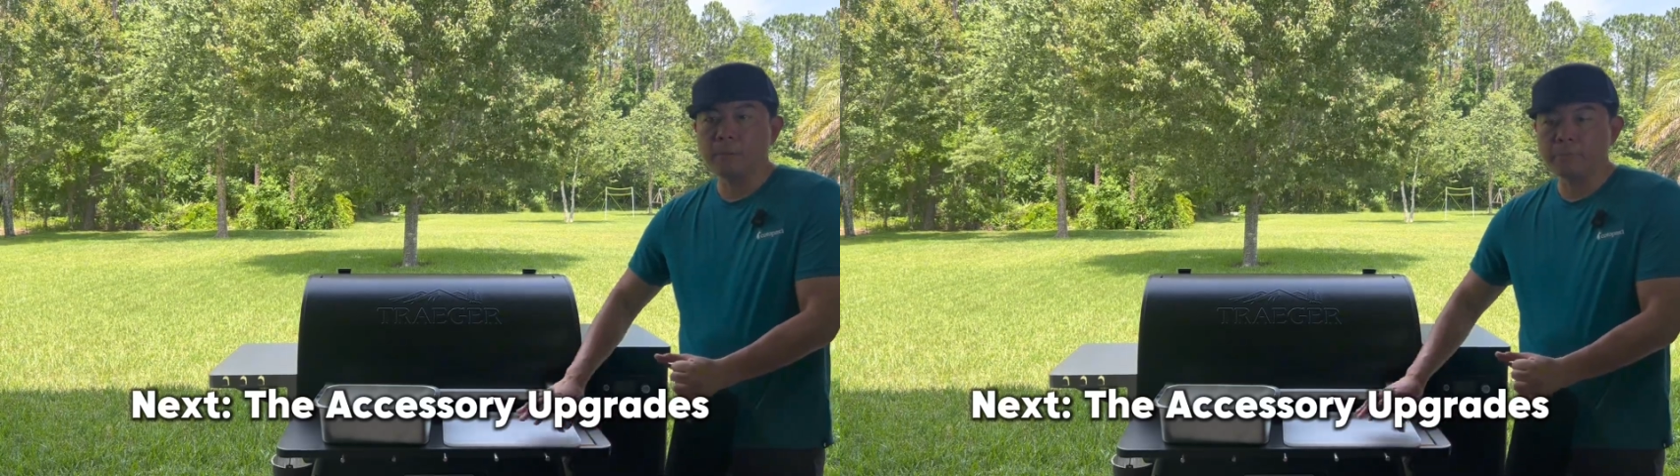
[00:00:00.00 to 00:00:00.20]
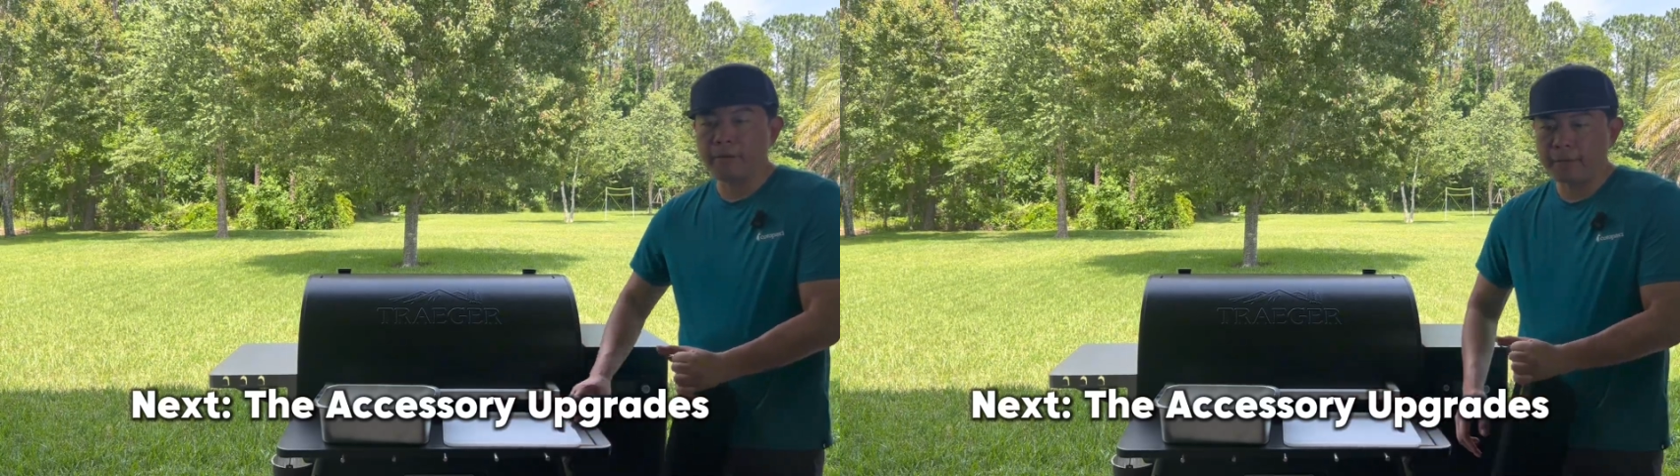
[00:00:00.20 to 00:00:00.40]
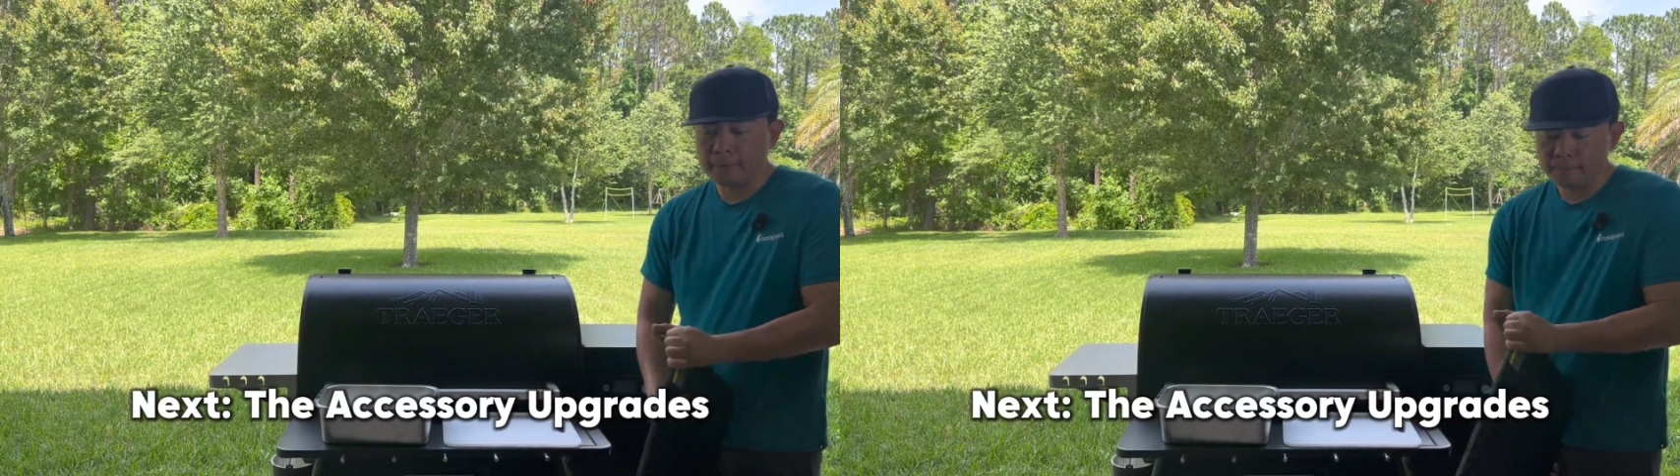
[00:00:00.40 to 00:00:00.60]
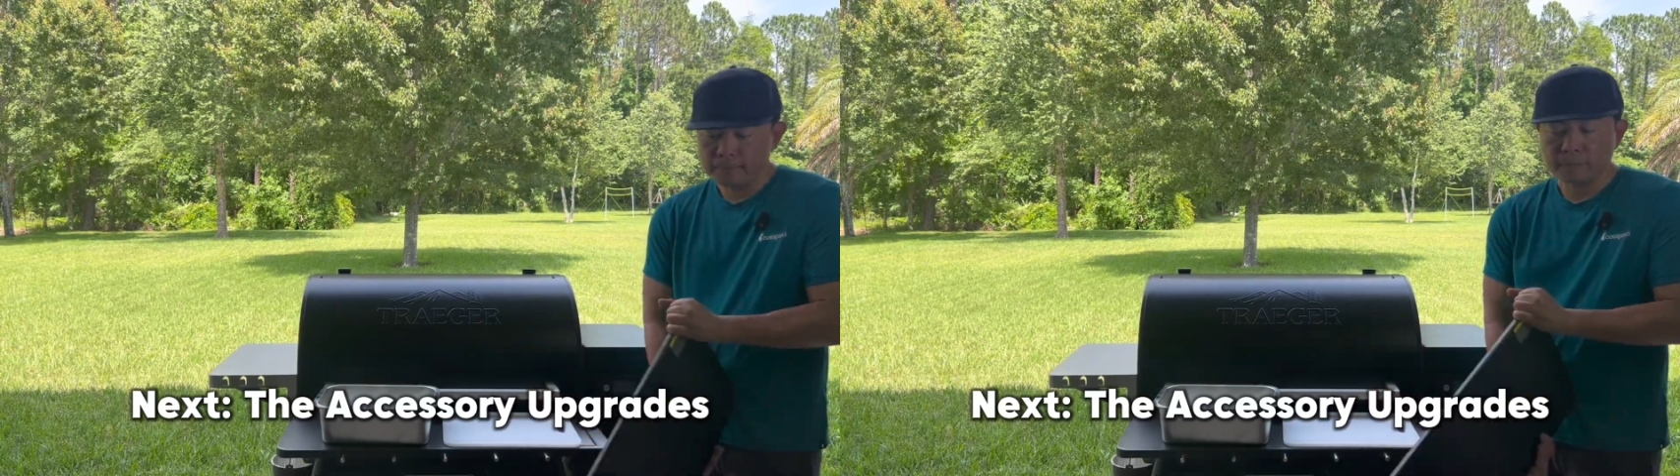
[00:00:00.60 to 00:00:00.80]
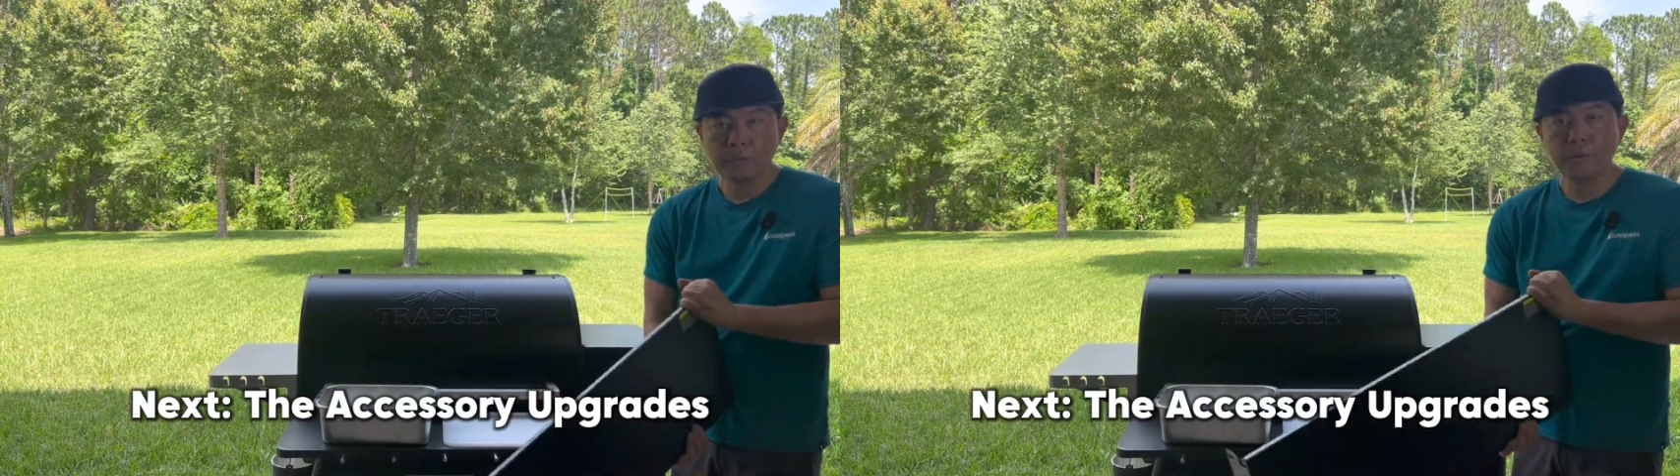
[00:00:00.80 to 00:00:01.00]
upgrade
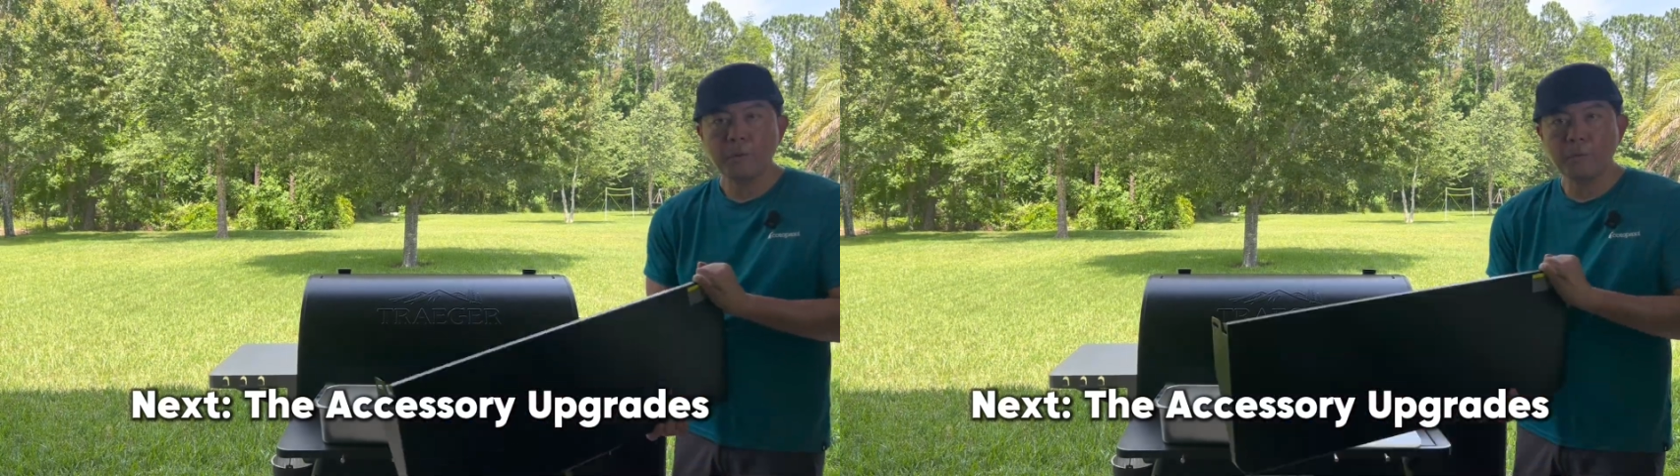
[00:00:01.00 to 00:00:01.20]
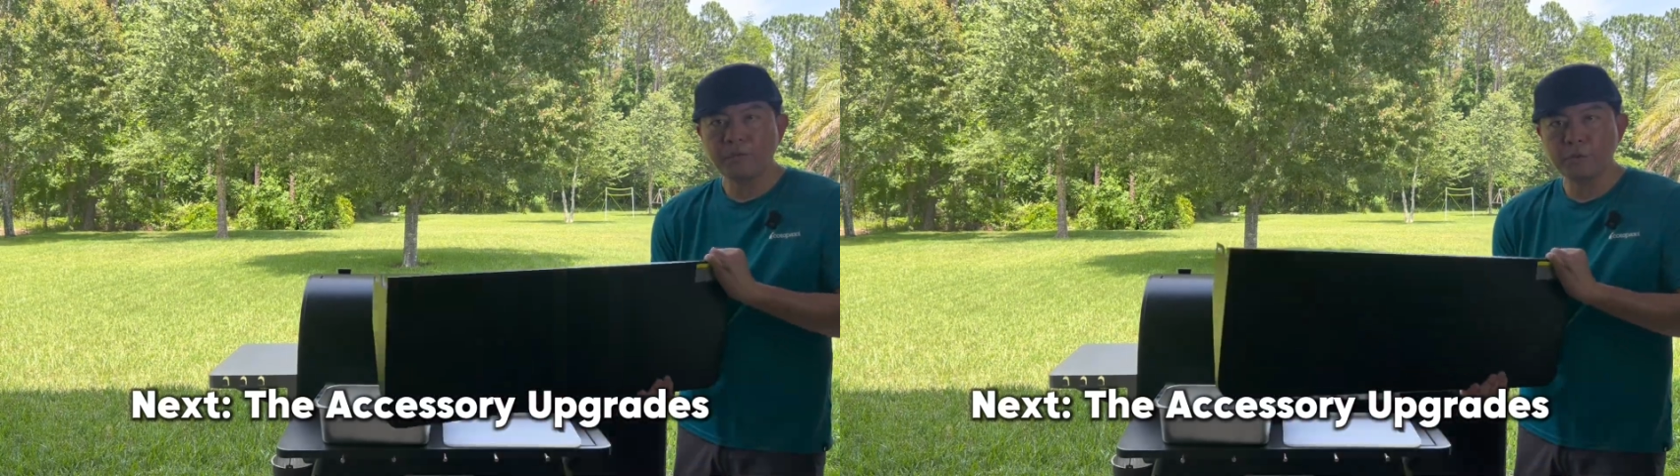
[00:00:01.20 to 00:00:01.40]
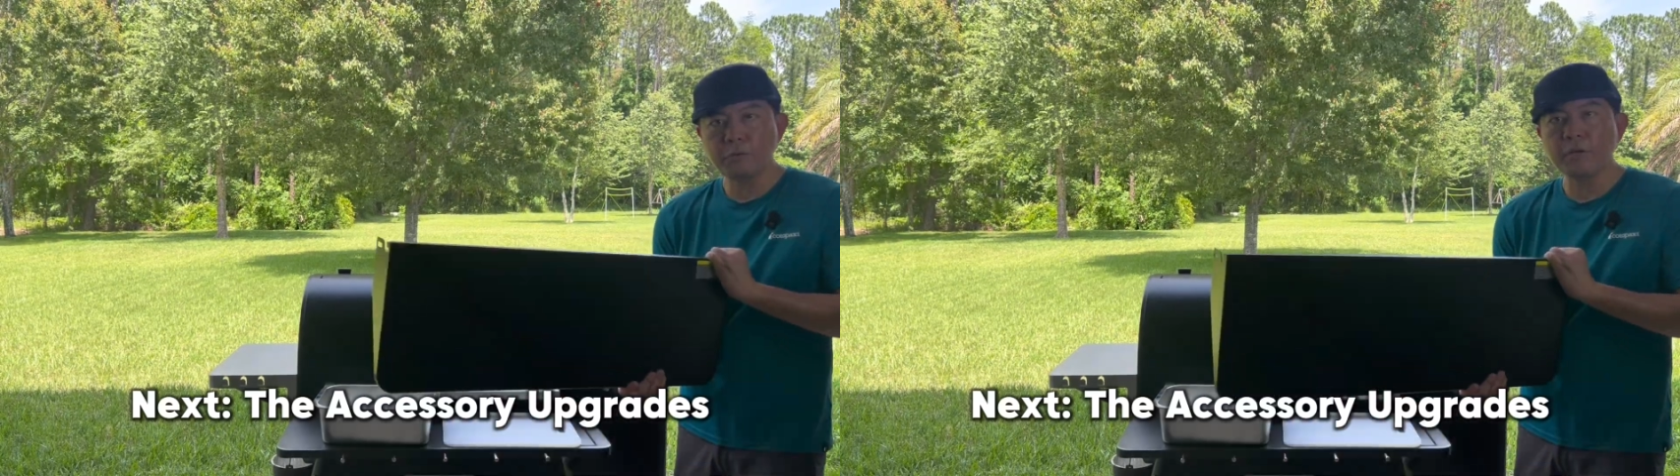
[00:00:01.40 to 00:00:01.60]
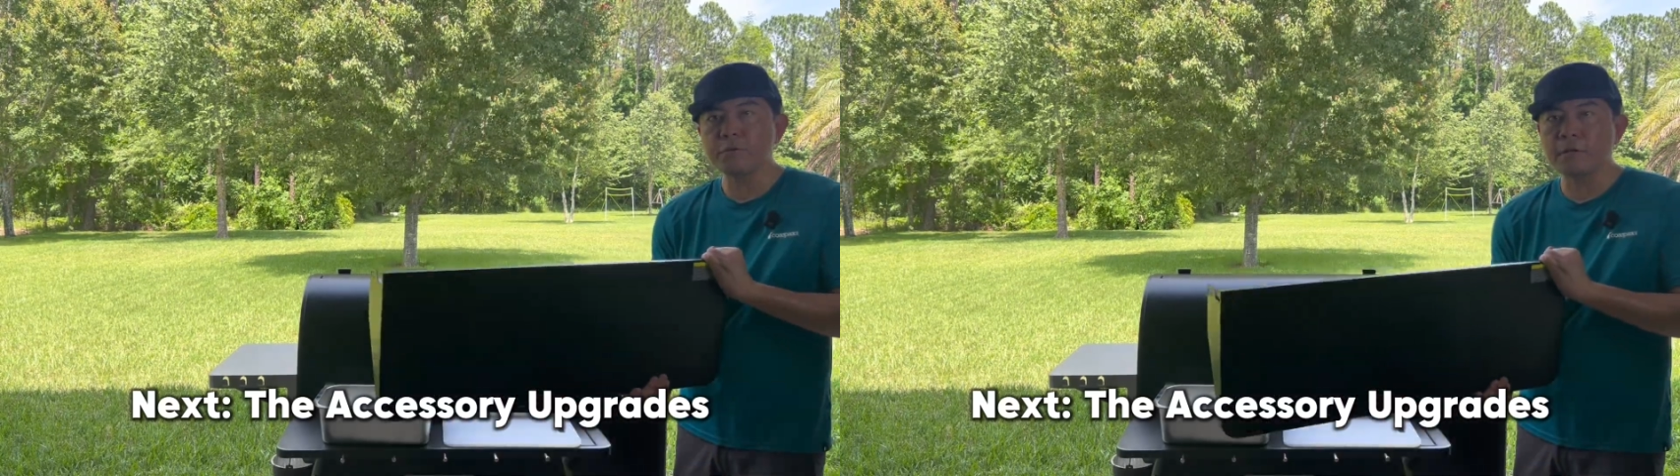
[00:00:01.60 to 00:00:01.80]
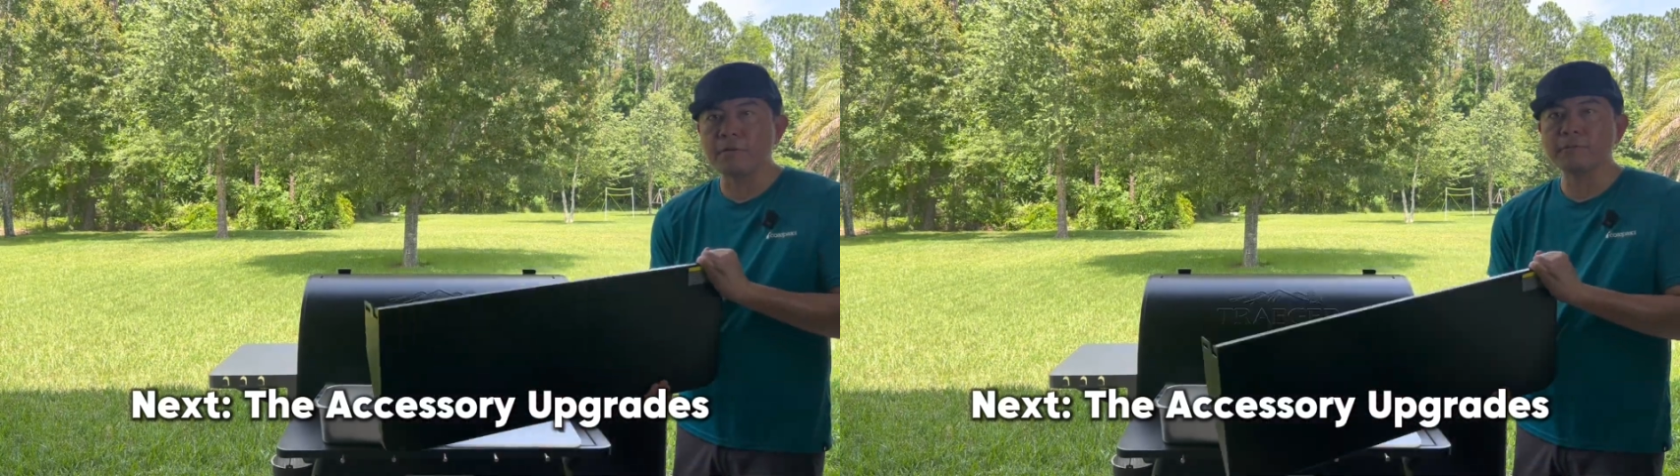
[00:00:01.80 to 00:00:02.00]
over the Traeger
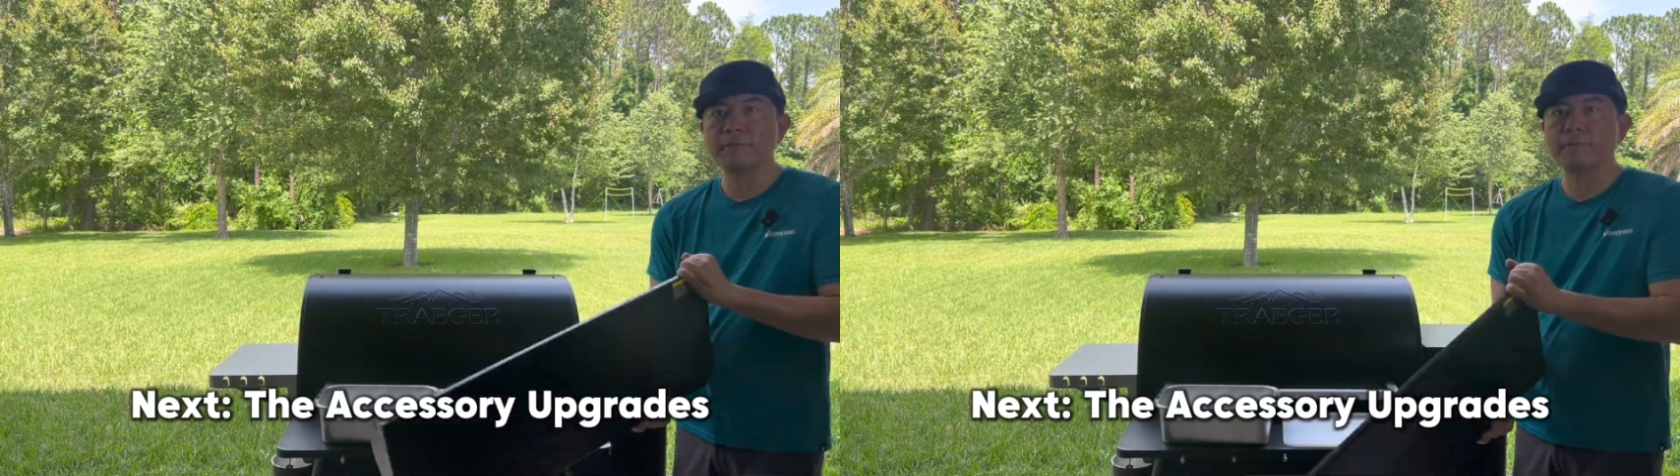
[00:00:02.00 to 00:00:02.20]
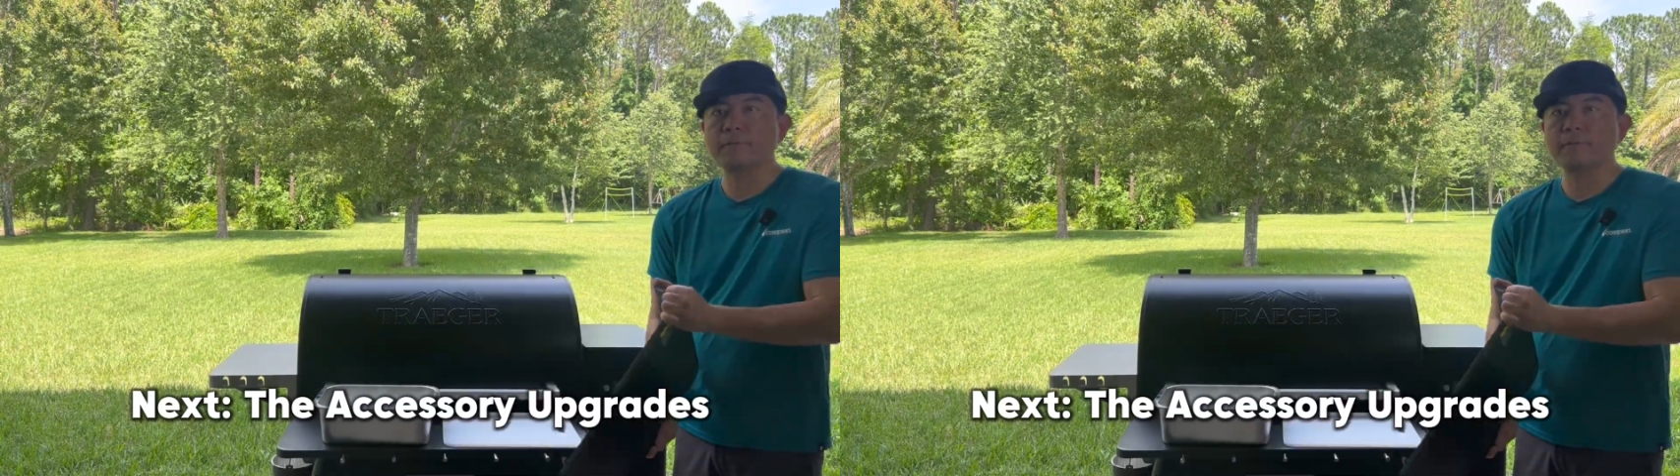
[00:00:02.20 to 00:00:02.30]
shelf.